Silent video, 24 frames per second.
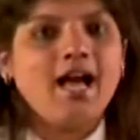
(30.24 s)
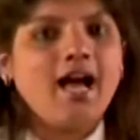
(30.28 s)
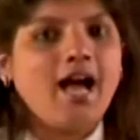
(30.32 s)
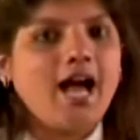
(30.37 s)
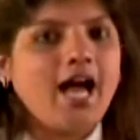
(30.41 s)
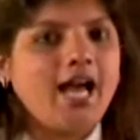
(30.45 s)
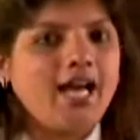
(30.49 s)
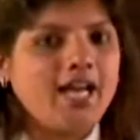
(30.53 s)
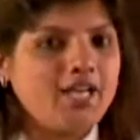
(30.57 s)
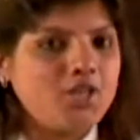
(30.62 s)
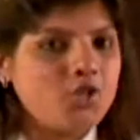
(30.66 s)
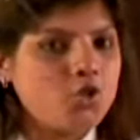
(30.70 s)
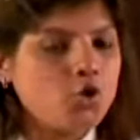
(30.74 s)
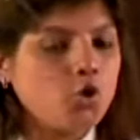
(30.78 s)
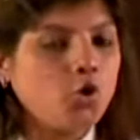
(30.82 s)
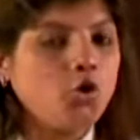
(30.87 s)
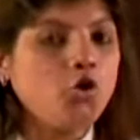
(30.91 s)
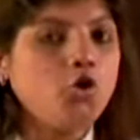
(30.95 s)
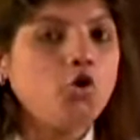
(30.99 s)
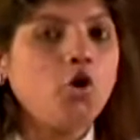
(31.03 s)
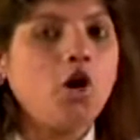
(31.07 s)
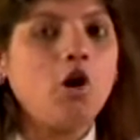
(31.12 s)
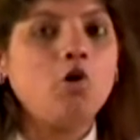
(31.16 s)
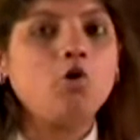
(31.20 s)
I had
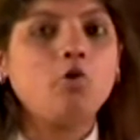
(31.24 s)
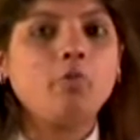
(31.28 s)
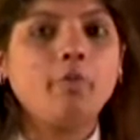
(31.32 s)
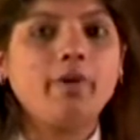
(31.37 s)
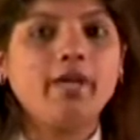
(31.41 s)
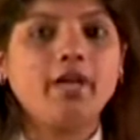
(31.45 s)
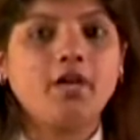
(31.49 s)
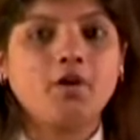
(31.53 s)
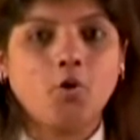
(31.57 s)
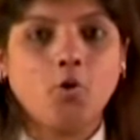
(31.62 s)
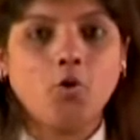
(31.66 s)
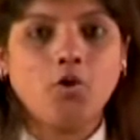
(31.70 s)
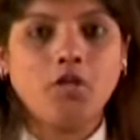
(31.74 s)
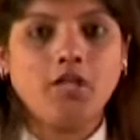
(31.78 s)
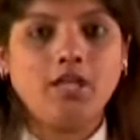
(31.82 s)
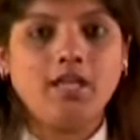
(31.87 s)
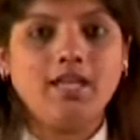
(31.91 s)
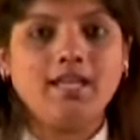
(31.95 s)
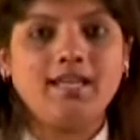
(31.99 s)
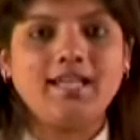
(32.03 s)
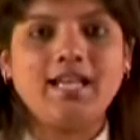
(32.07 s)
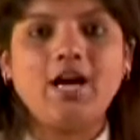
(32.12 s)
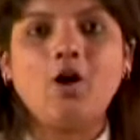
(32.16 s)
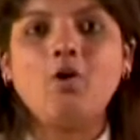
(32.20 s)
shown you how to make roti,
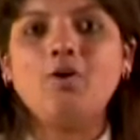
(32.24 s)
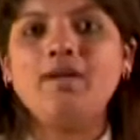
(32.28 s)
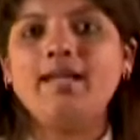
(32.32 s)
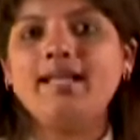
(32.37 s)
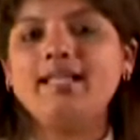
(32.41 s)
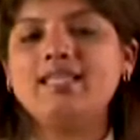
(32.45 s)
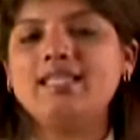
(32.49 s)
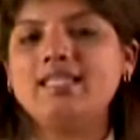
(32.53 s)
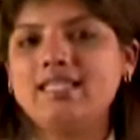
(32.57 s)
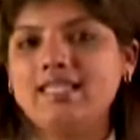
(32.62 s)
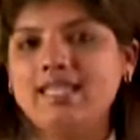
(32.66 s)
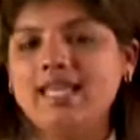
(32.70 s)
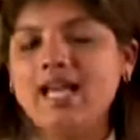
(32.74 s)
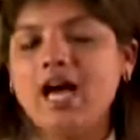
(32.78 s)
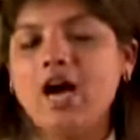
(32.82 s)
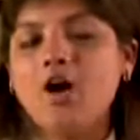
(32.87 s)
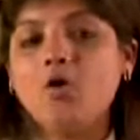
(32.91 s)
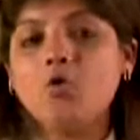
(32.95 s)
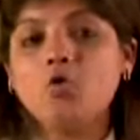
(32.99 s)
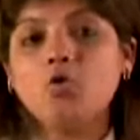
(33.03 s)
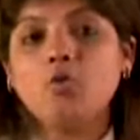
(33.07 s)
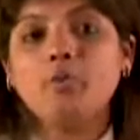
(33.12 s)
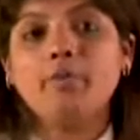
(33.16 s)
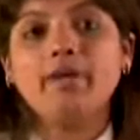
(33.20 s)
now let's see
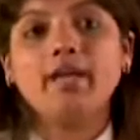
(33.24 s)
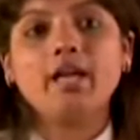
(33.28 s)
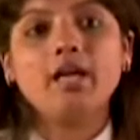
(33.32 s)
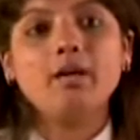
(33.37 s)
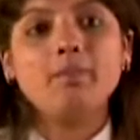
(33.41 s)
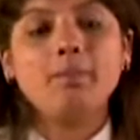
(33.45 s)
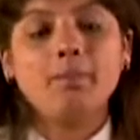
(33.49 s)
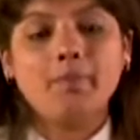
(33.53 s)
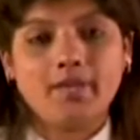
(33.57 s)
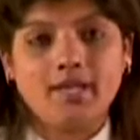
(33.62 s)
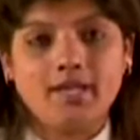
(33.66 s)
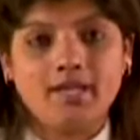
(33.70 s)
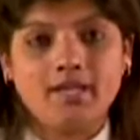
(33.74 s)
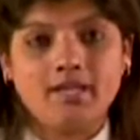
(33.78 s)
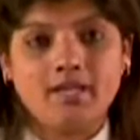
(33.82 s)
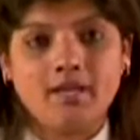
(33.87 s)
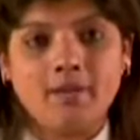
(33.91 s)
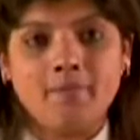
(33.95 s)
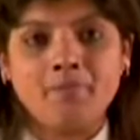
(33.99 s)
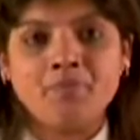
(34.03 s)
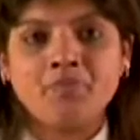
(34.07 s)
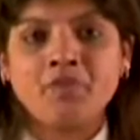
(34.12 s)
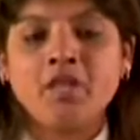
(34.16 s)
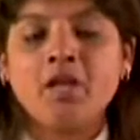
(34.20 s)
how to make a paratha.